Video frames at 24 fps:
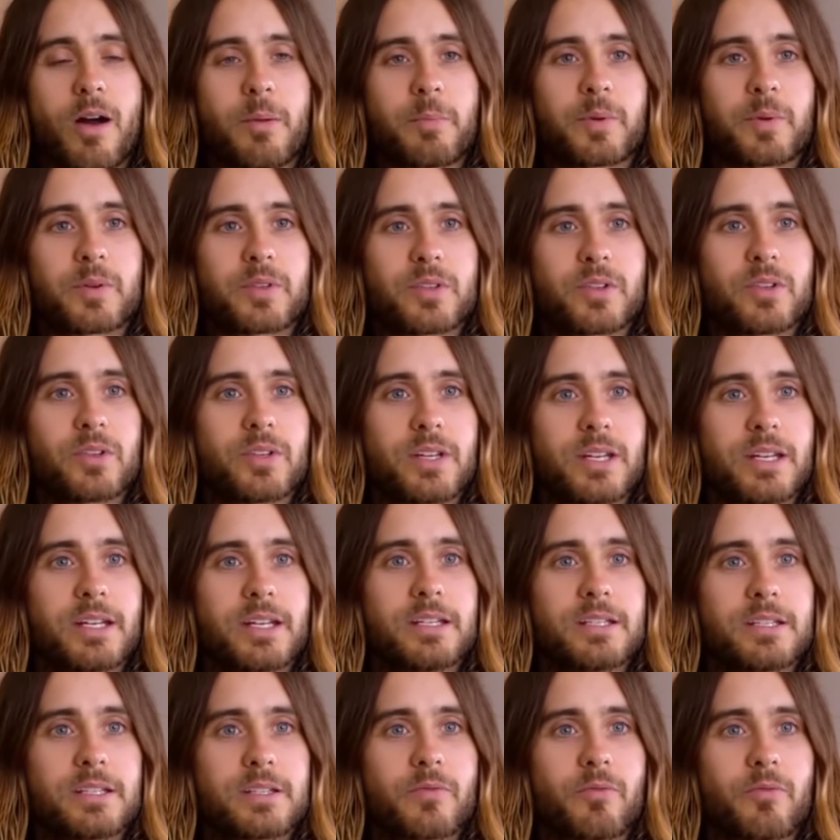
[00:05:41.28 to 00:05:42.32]

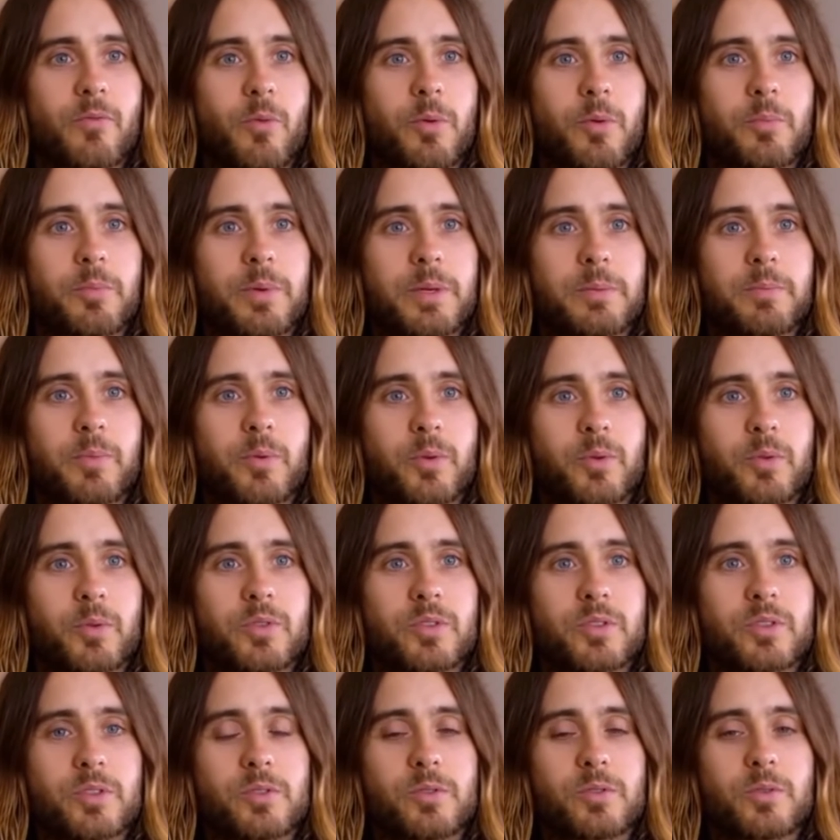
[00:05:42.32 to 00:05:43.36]
opportunities for people
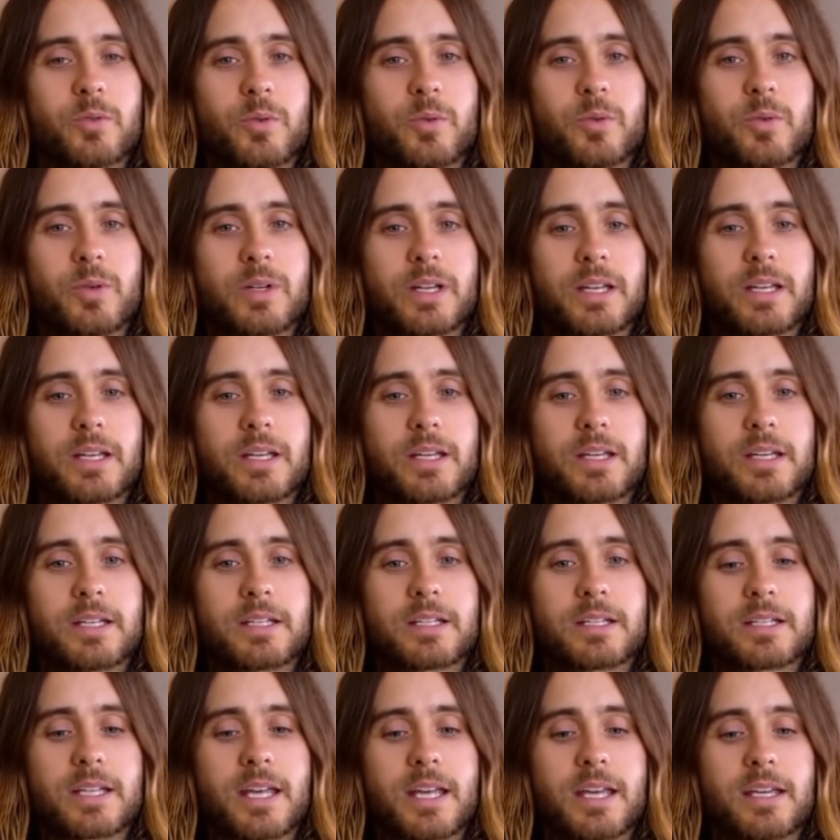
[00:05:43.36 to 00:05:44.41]
to
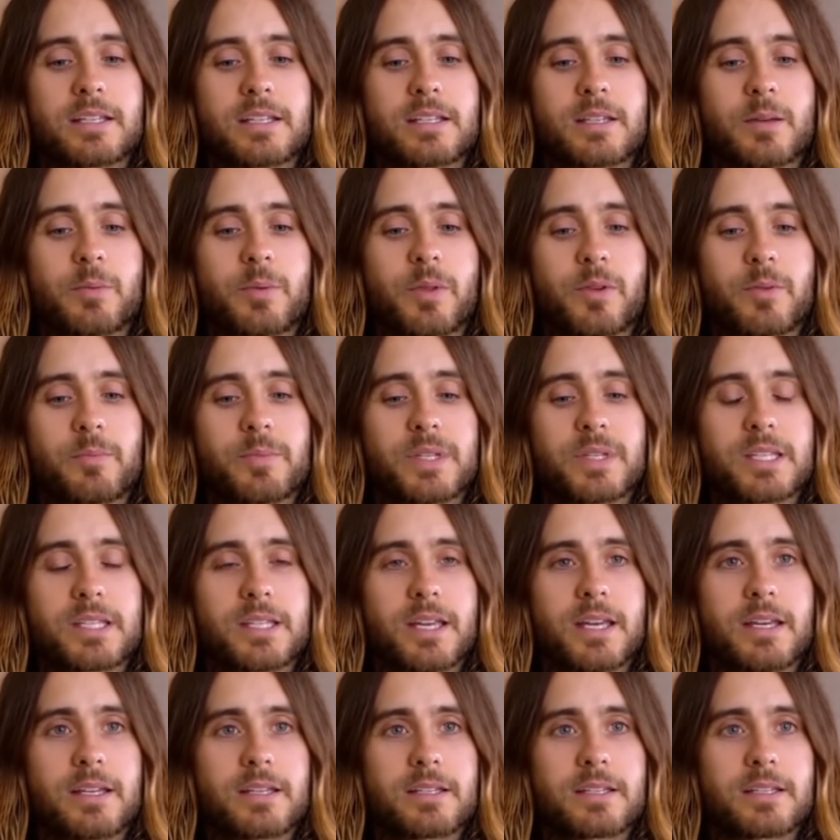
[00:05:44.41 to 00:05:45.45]
take some of their
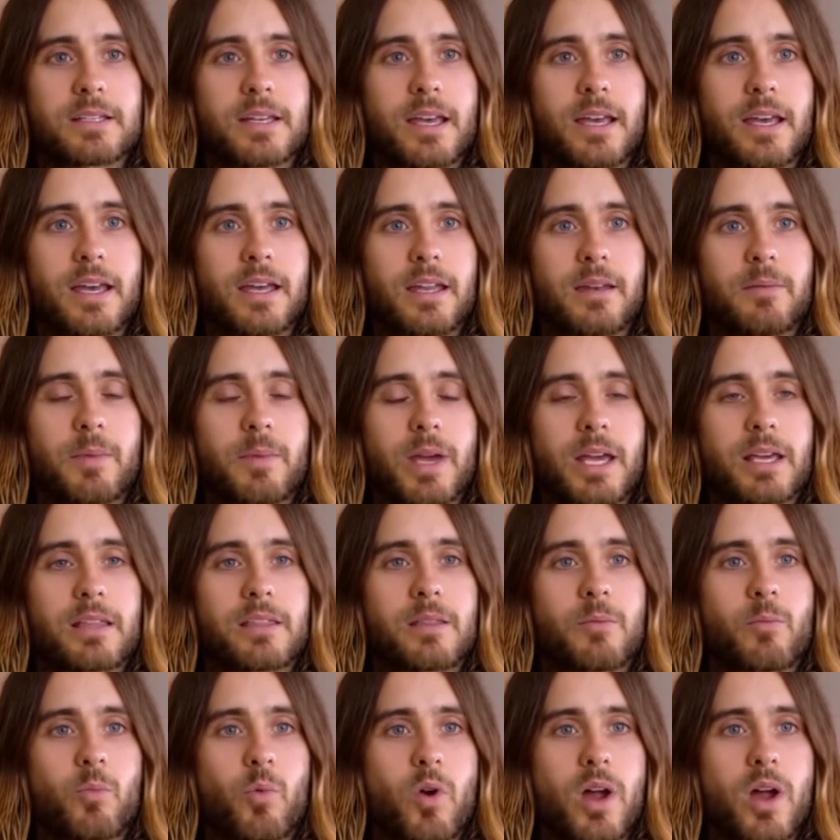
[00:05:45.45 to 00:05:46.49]
mistakes and make
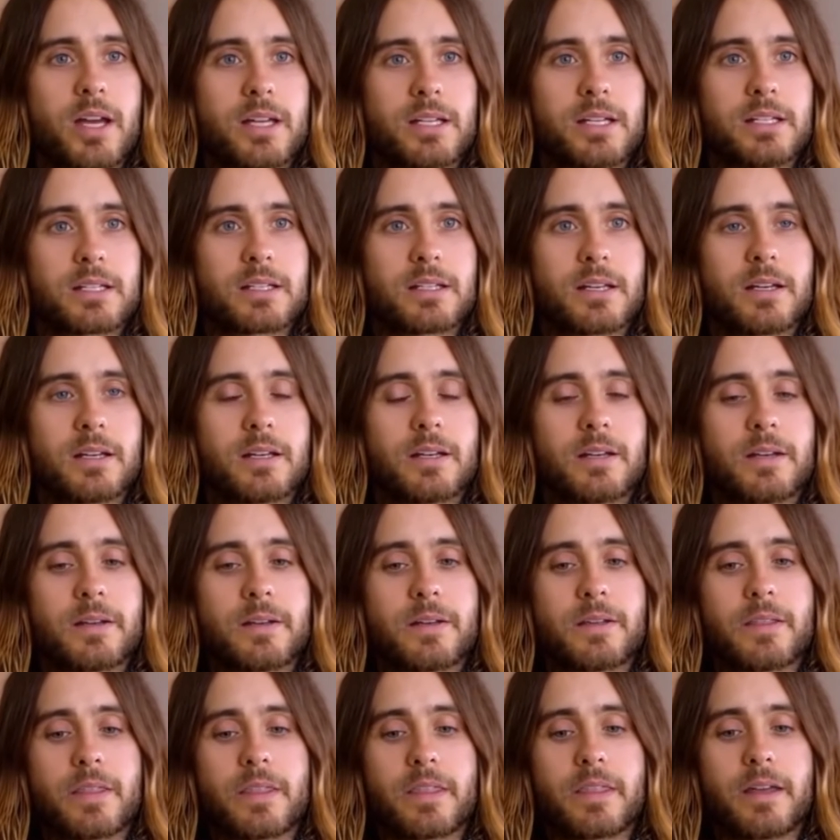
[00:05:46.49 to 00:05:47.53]
them right.
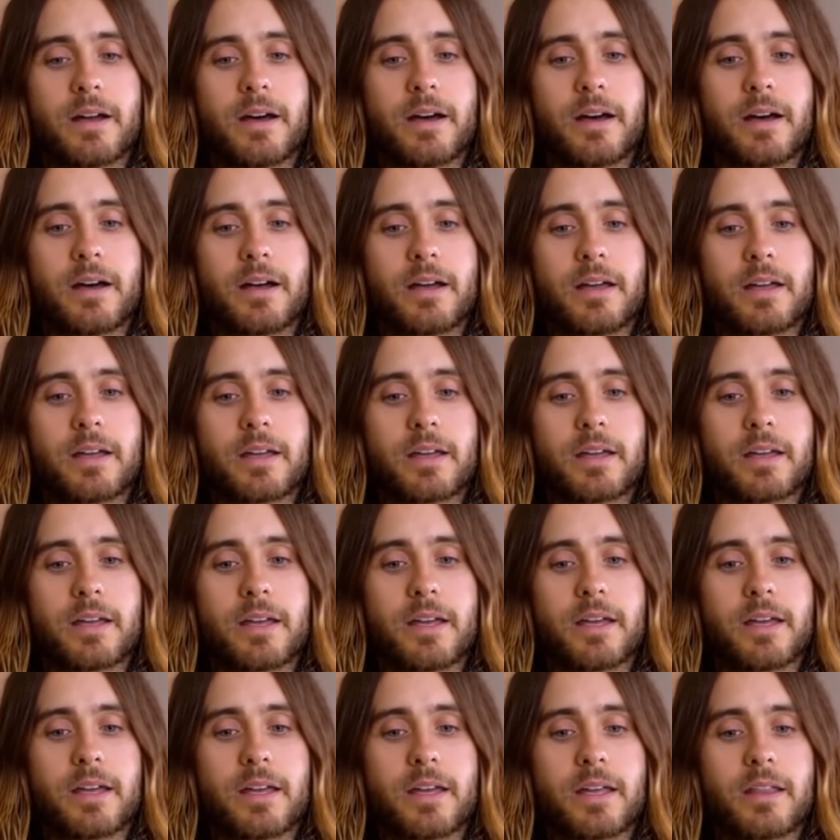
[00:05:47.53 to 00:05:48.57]
Uh,
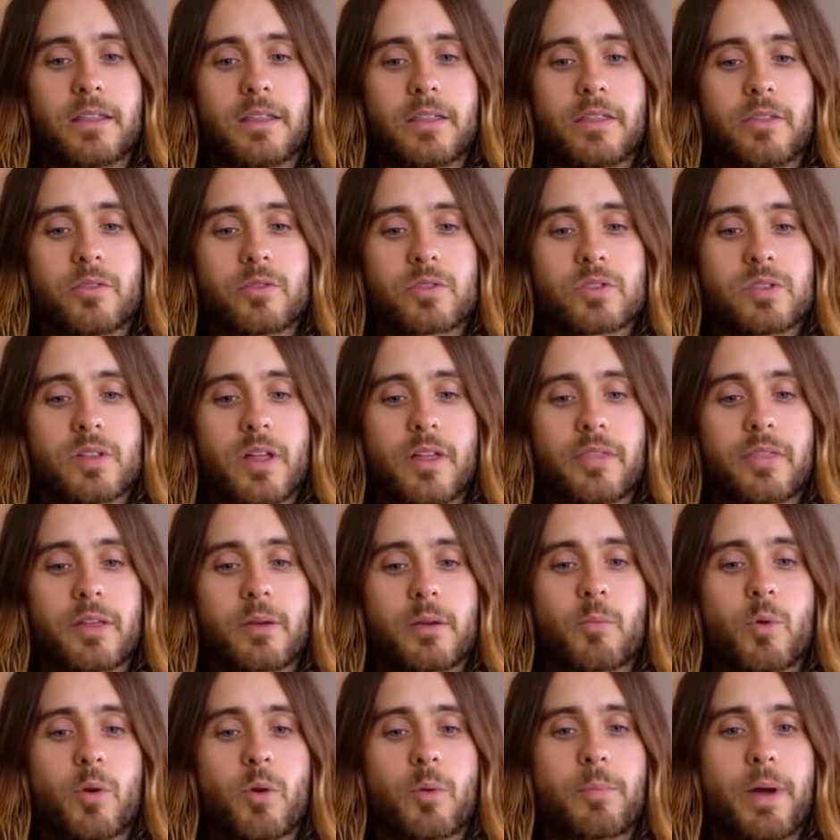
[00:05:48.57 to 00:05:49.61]
and there's nothing
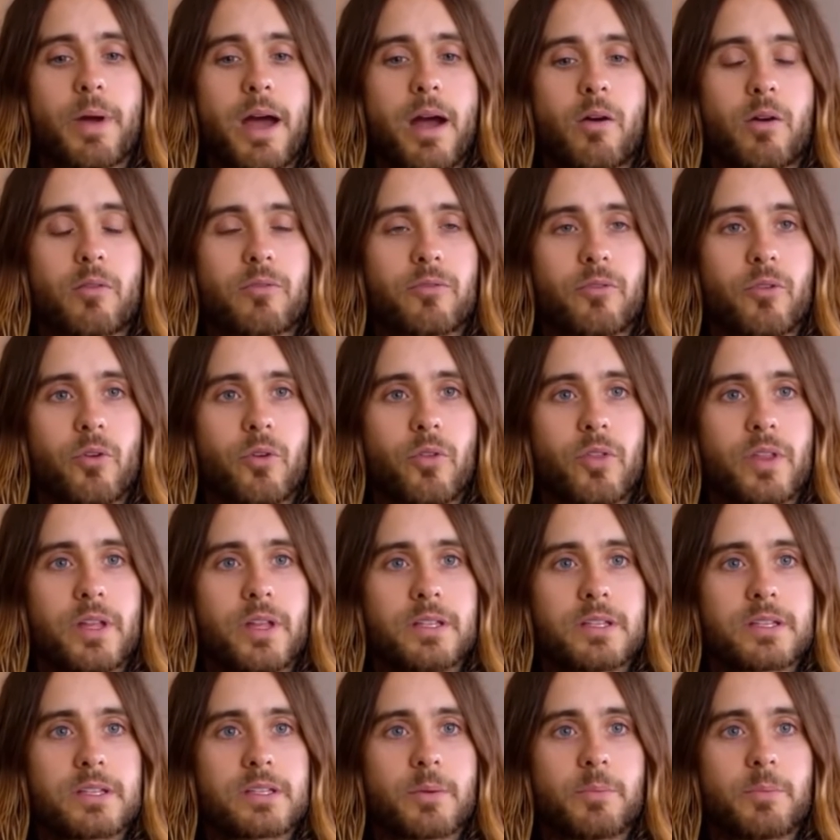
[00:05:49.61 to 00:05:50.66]
more powerful
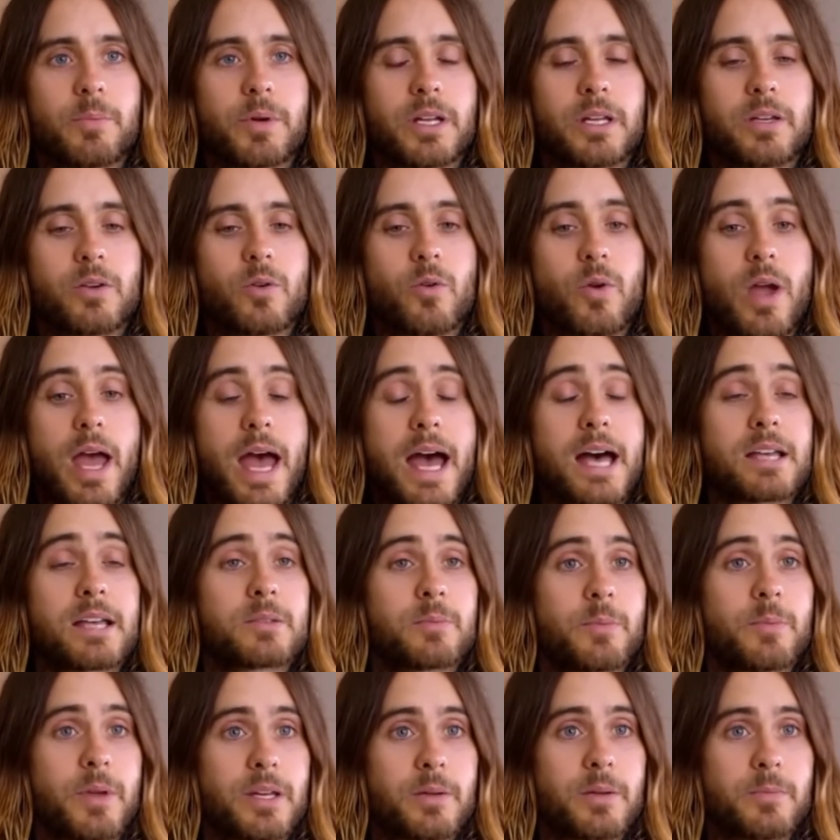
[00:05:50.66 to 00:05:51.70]
than somebody who has
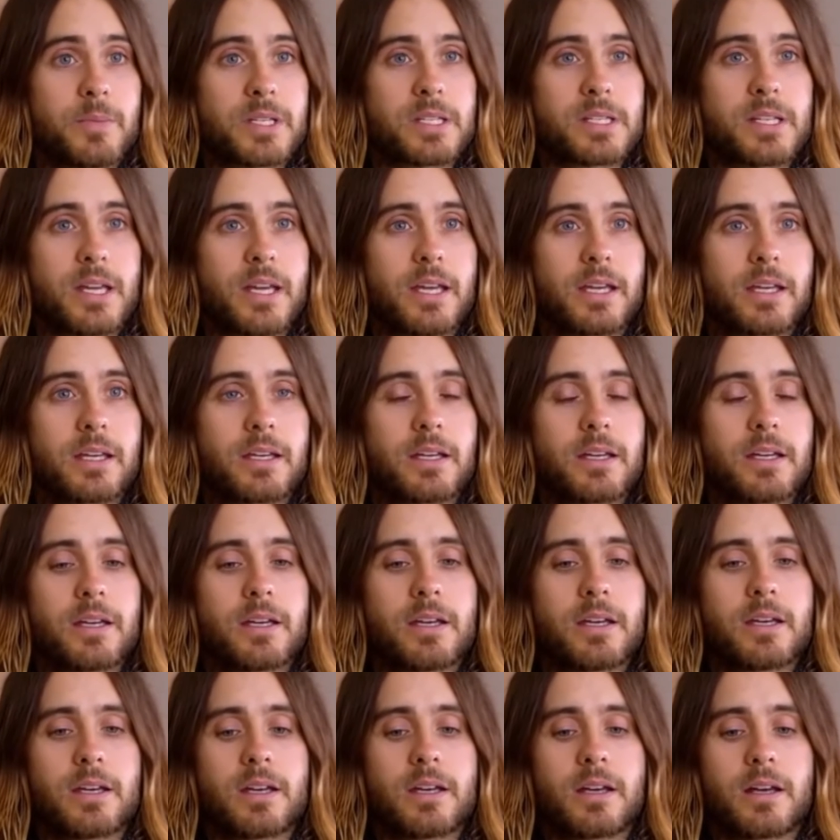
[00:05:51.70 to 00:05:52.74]
made a mistake
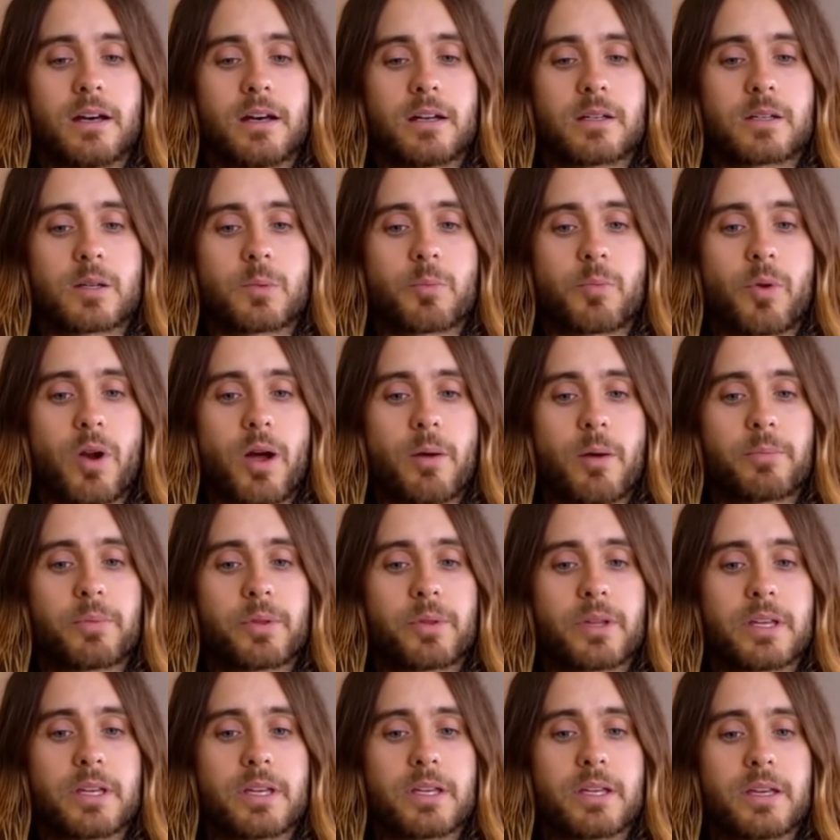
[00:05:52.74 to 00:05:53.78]
uh, to
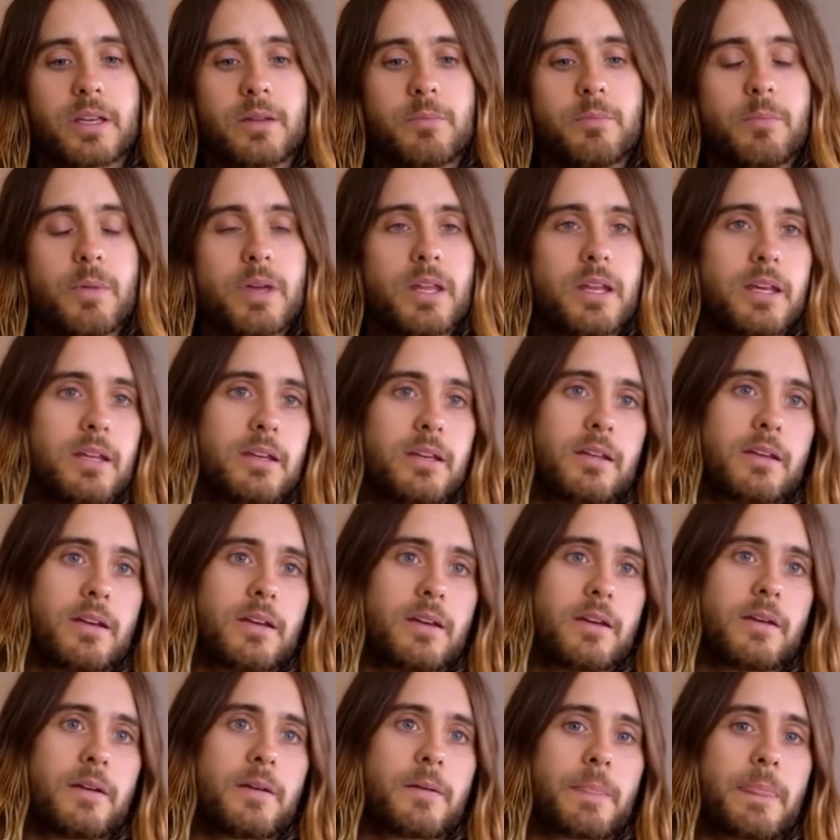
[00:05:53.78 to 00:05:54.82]
promptly admit it
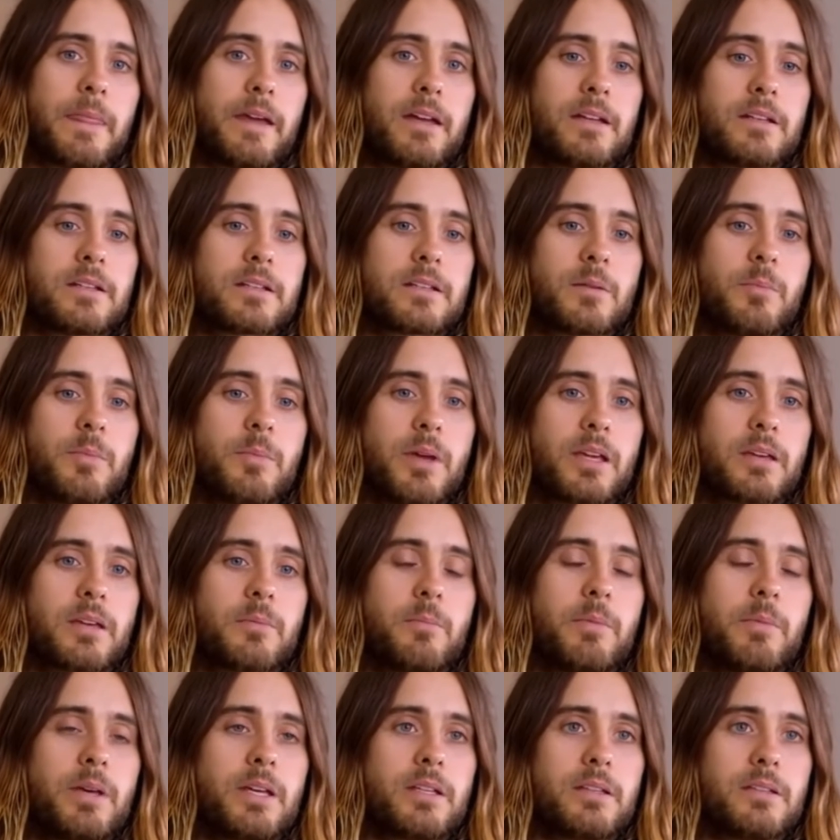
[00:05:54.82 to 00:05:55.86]
and to make
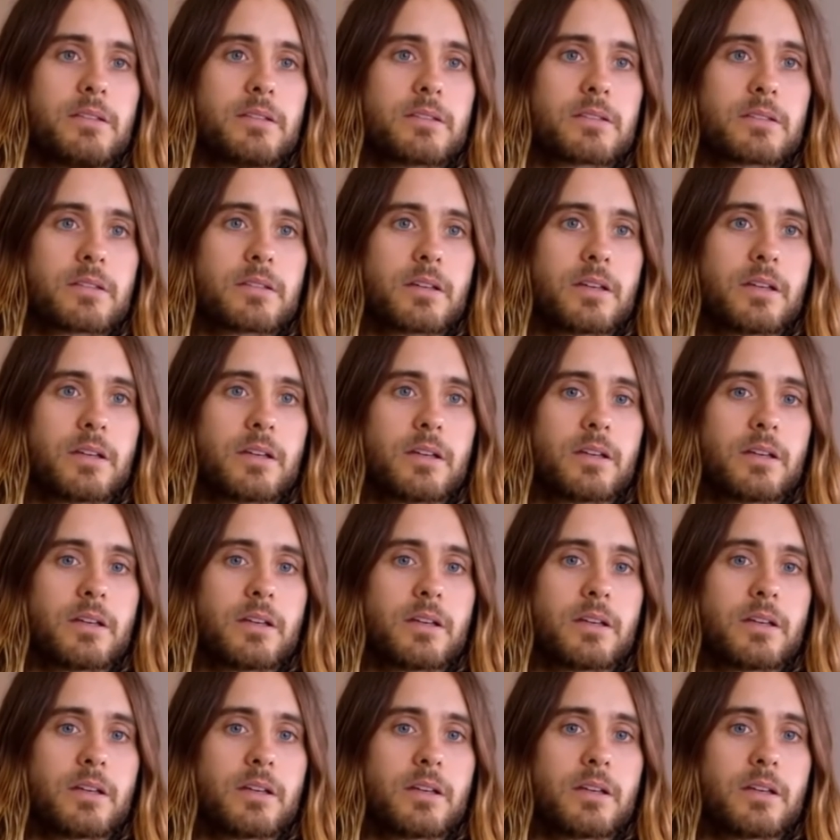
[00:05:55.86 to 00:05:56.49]
amends,